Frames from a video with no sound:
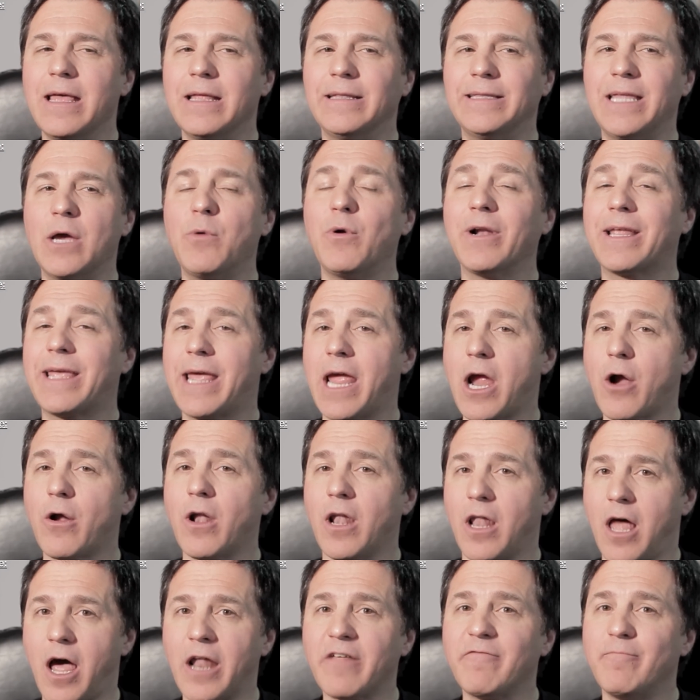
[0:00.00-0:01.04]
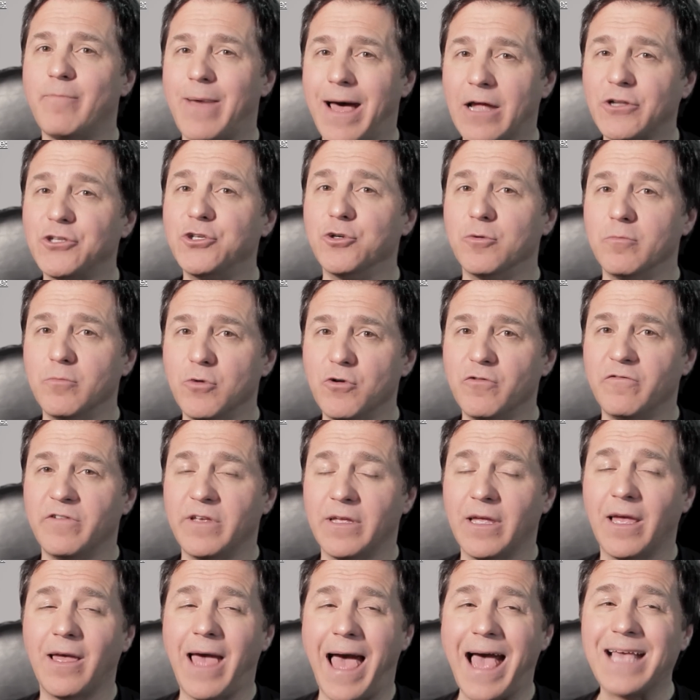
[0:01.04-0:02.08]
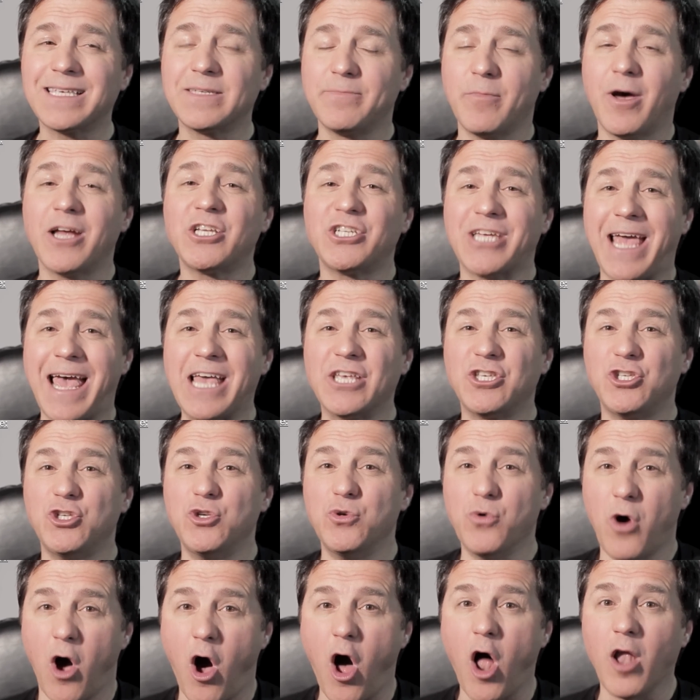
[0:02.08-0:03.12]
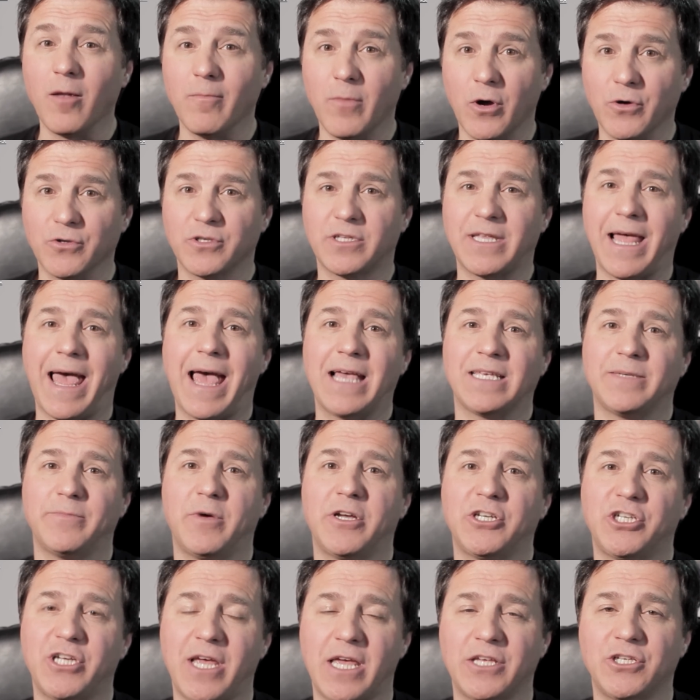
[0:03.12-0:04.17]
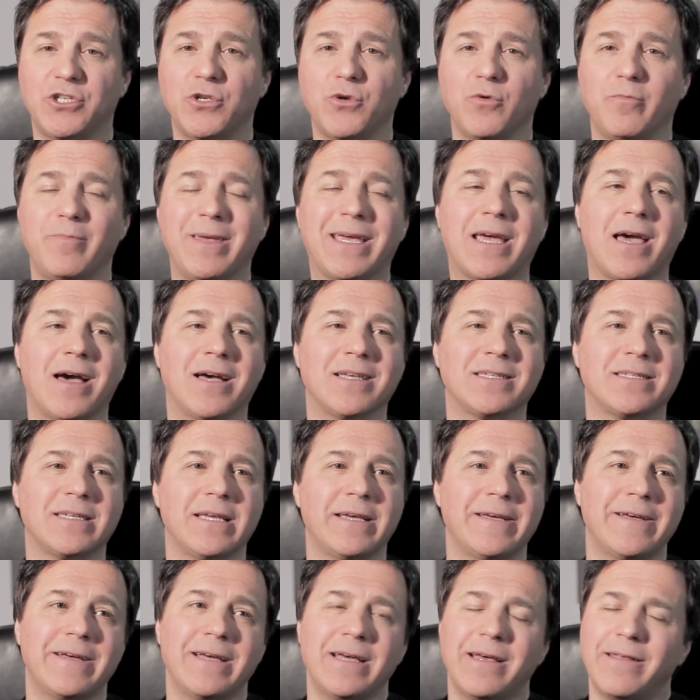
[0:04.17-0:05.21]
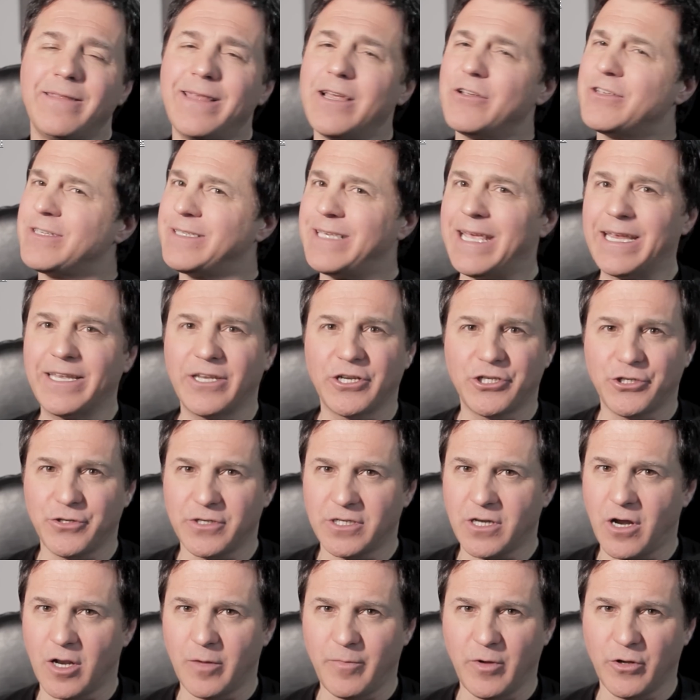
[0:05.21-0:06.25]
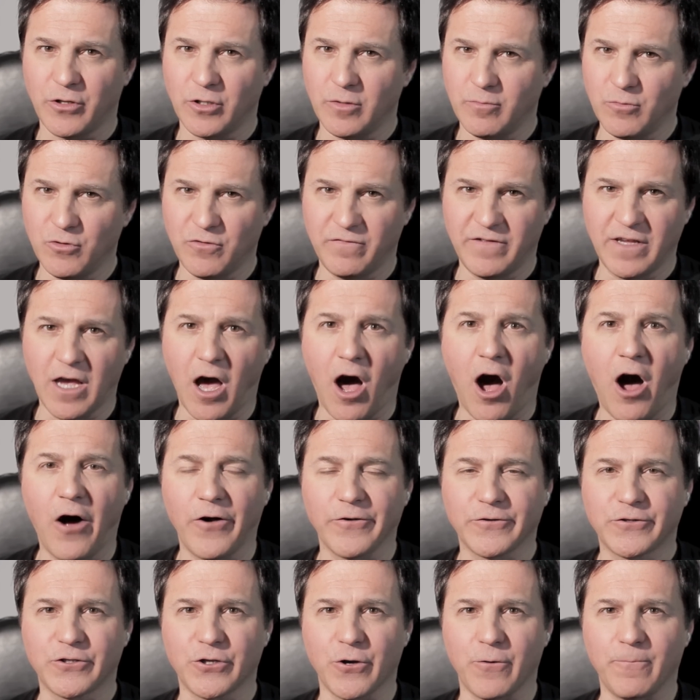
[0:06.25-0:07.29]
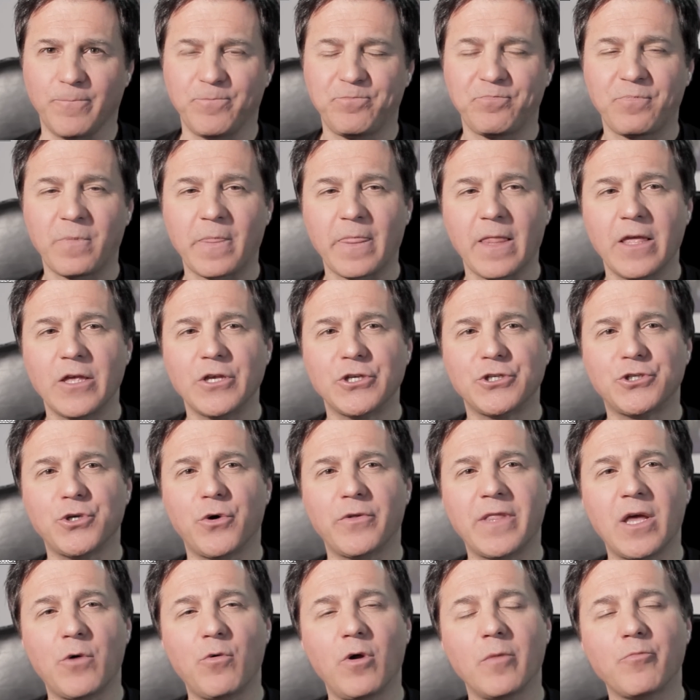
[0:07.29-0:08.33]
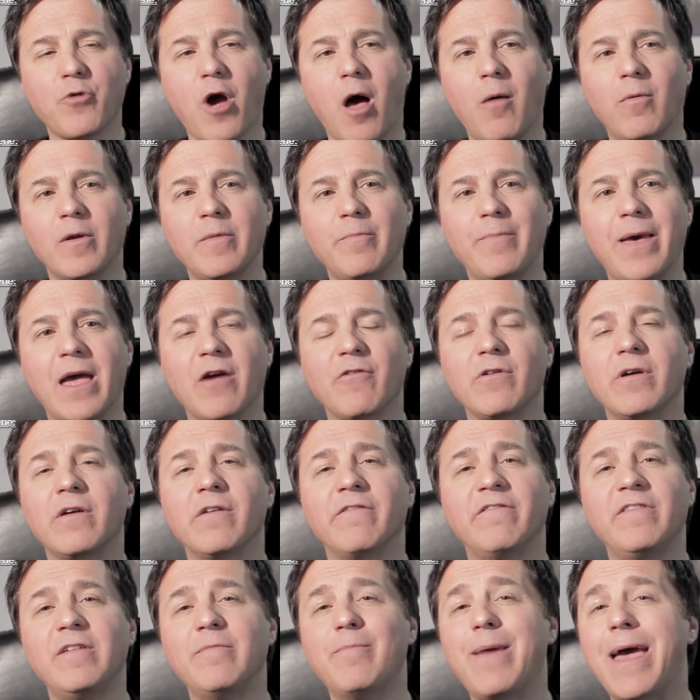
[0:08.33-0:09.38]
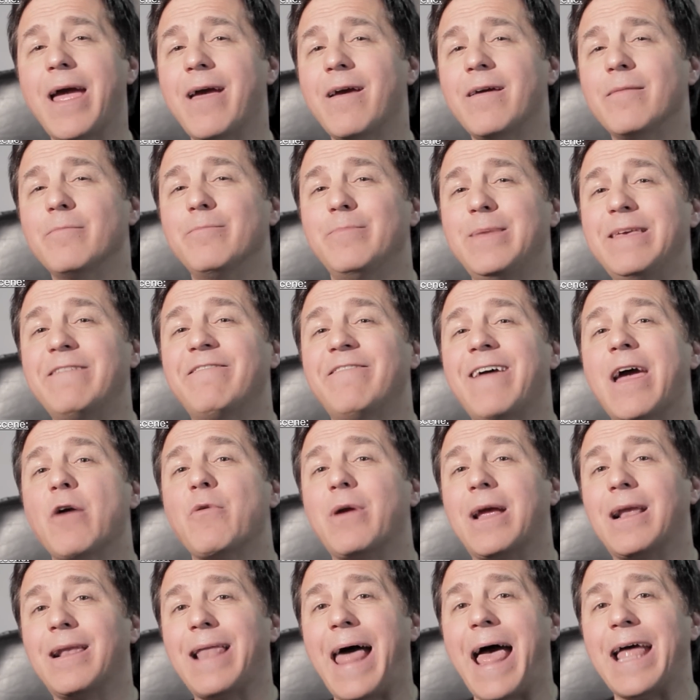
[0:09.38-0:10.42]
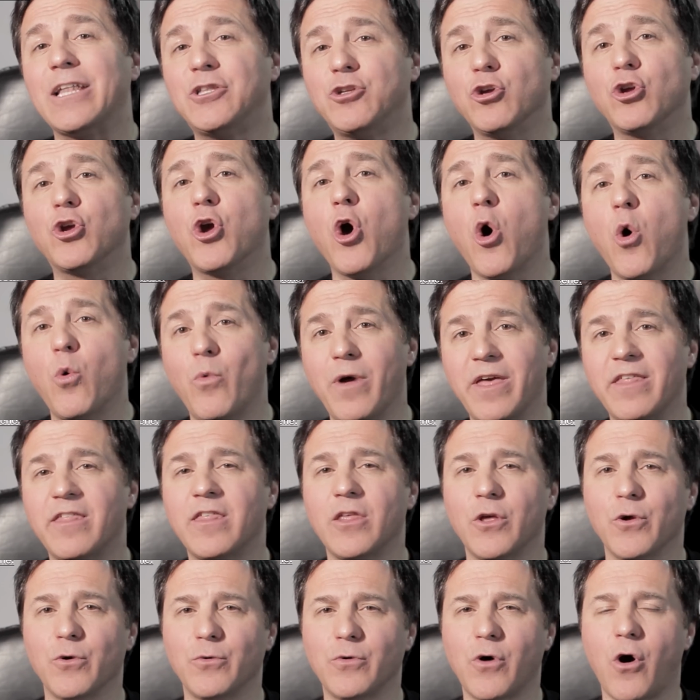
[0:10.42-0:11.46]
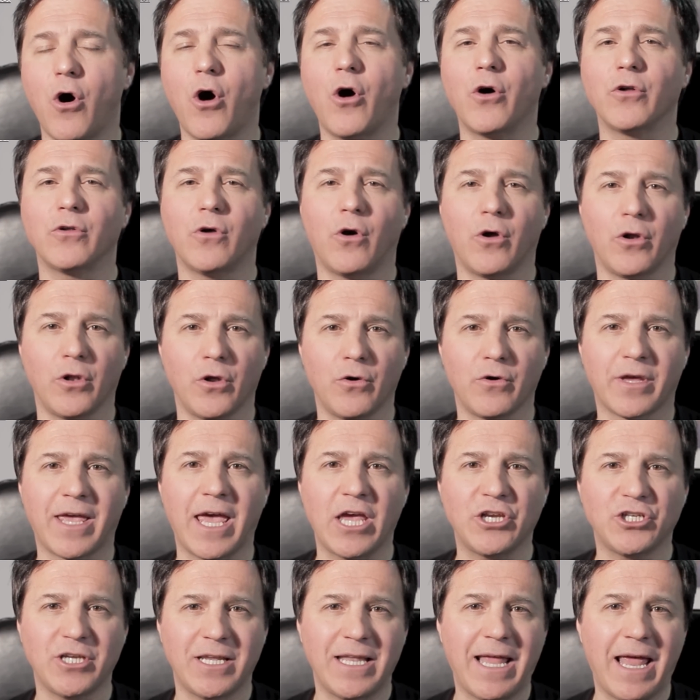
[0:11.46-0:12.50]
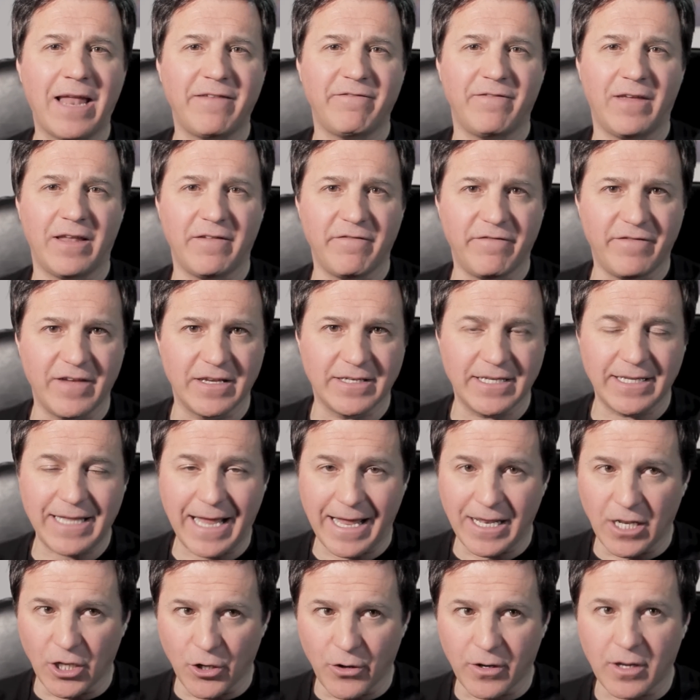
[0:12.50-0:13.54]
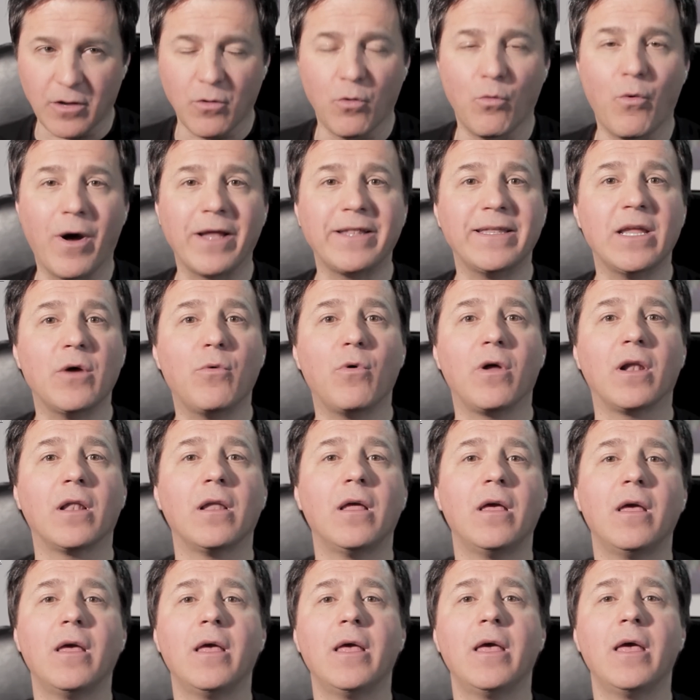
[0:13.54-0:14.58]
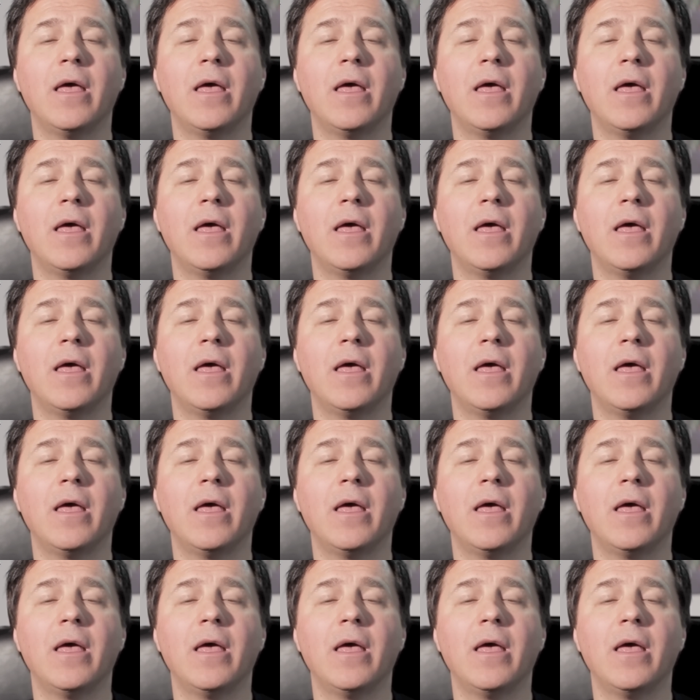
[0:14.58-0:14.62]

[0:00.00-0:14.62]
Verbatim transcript: they will care a lot about your movie, as much as you, almost as much as you, because their signature is going to be on the movie also. So they will probably be, be very glad to go with you on, on location and, and visit and look what they will